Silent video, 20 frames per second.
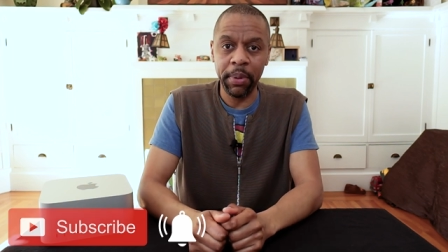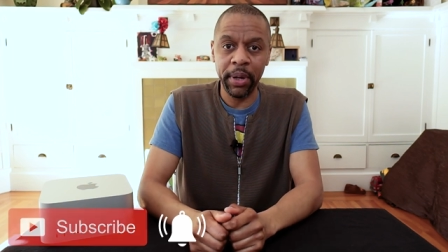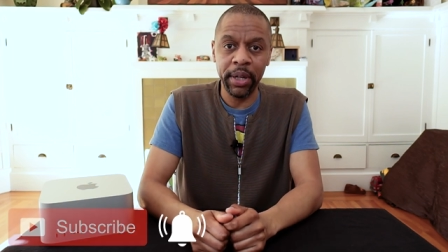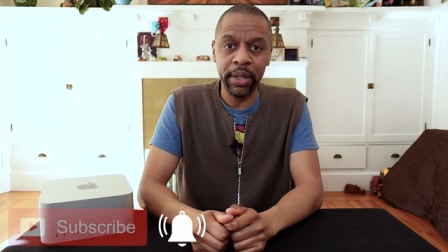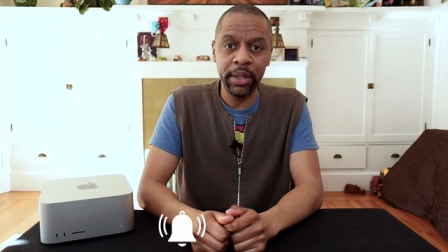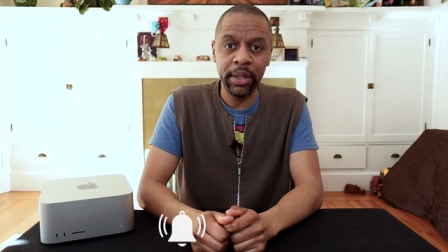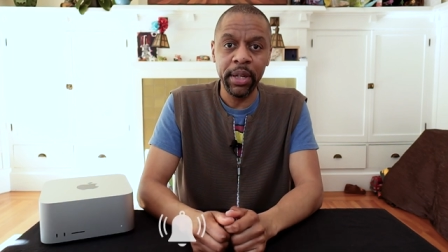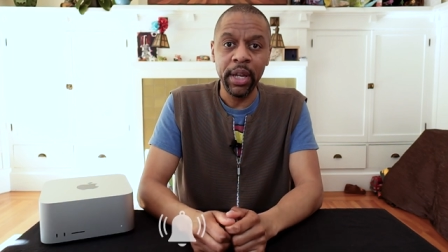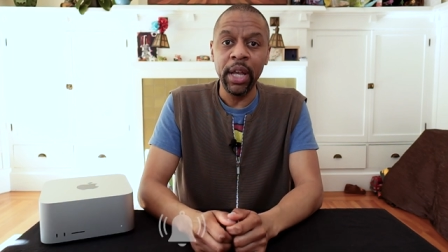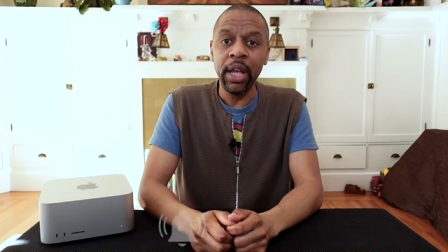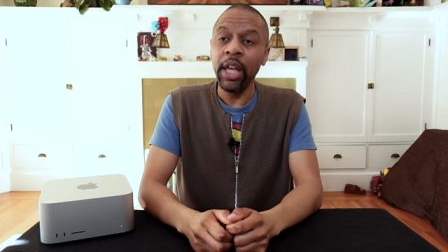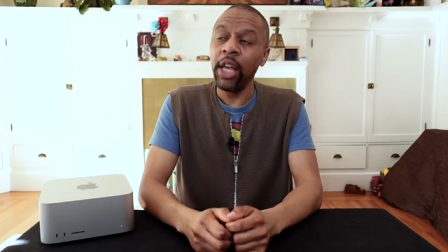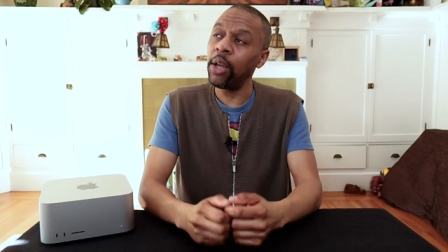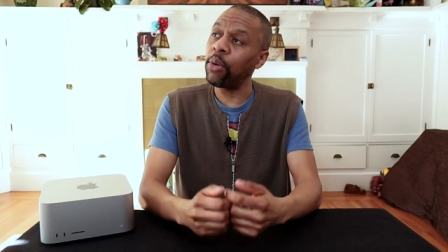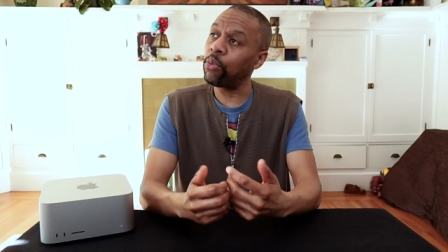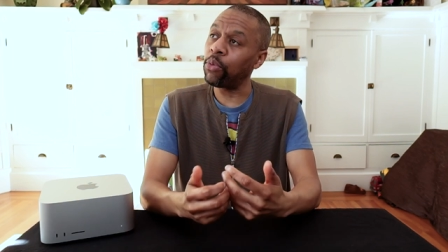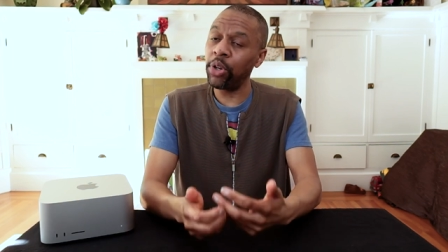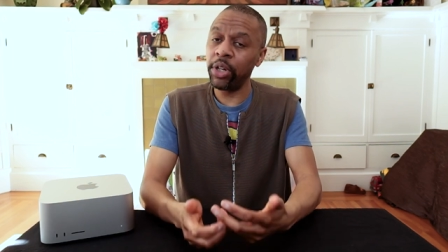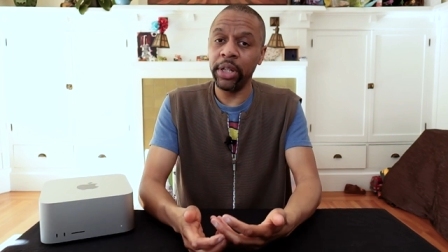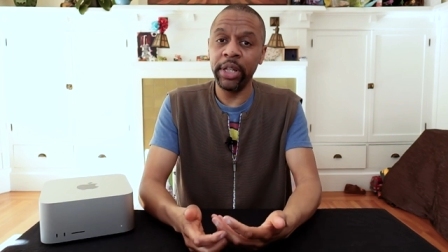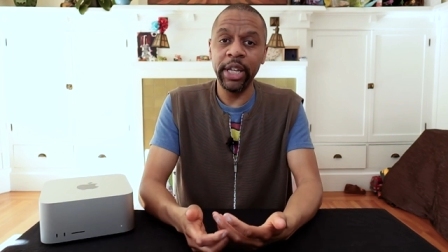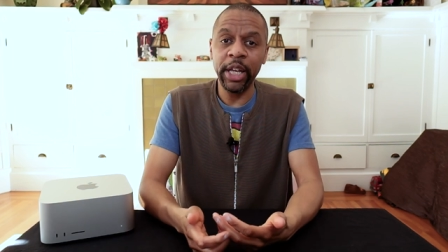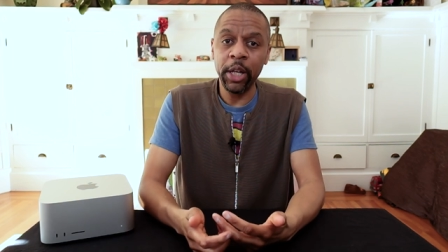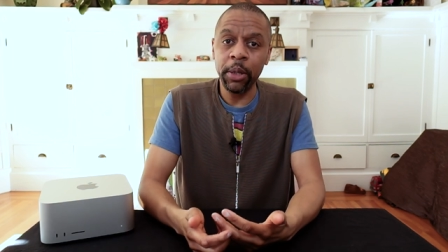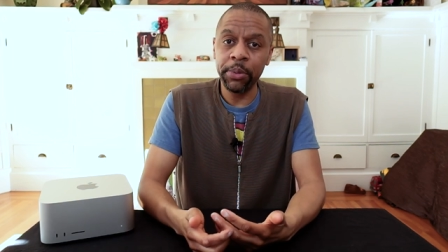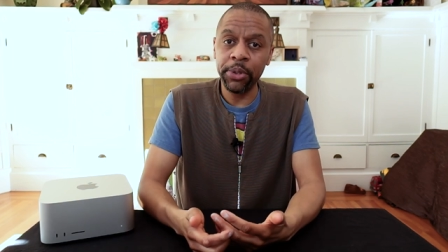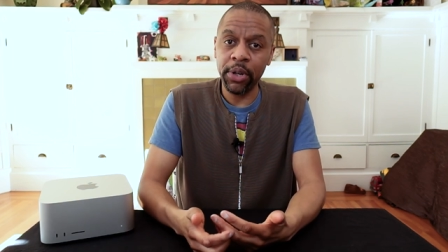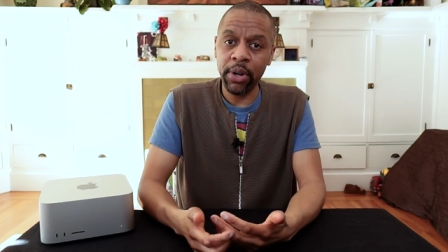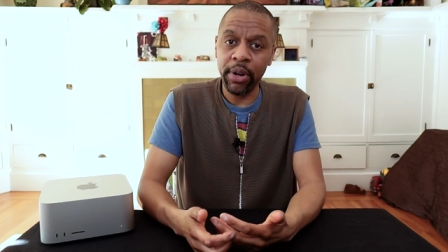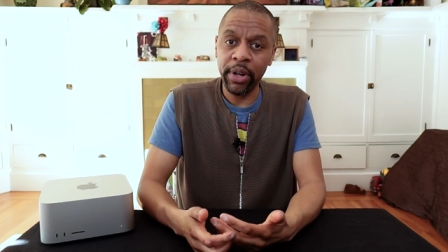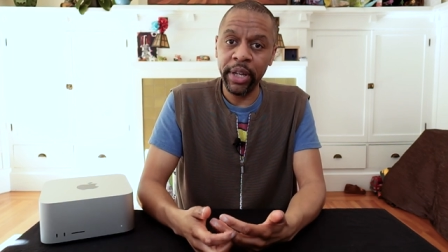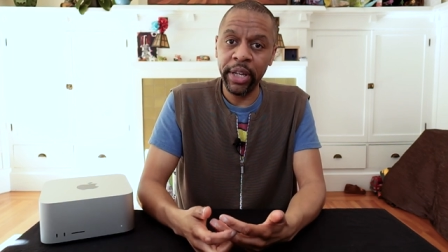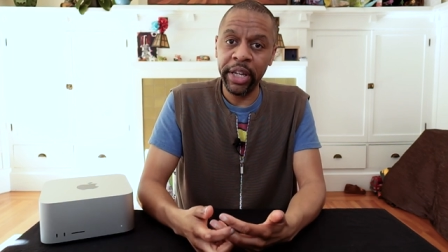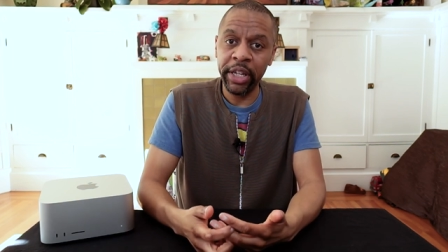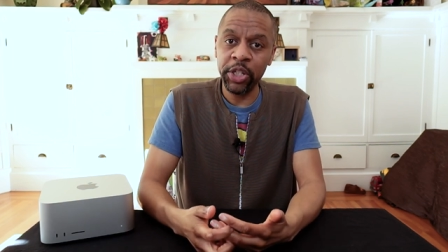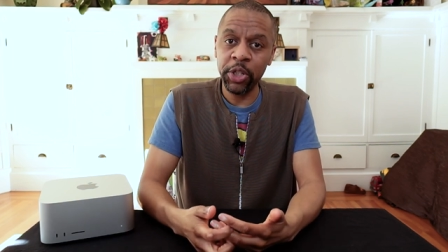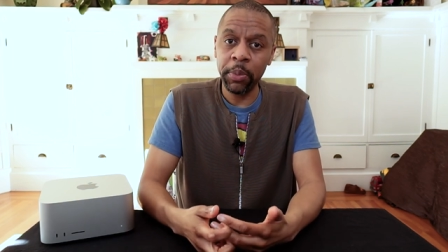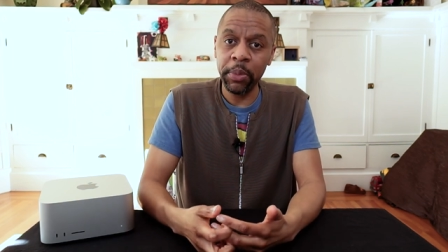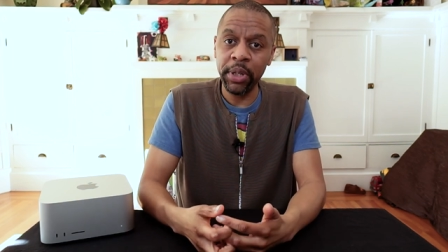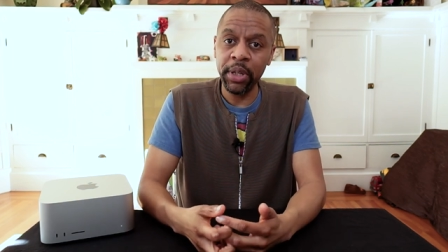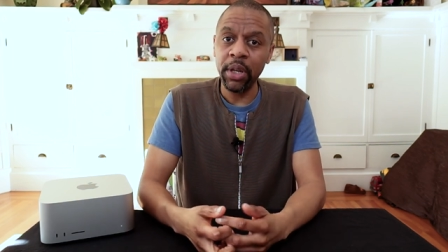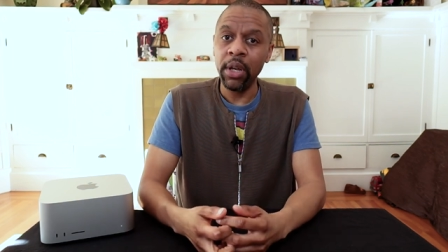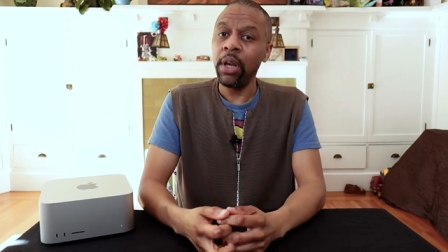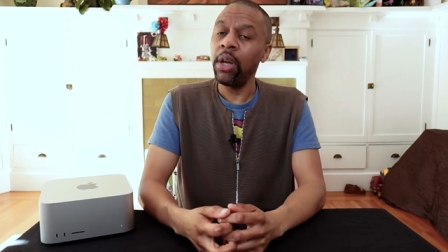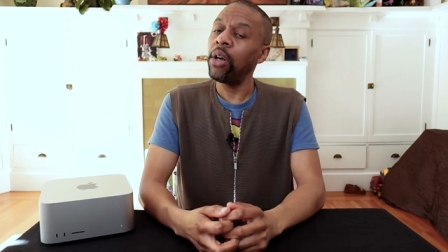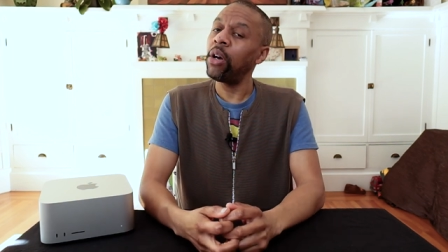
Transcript: button. It really helps our engagement.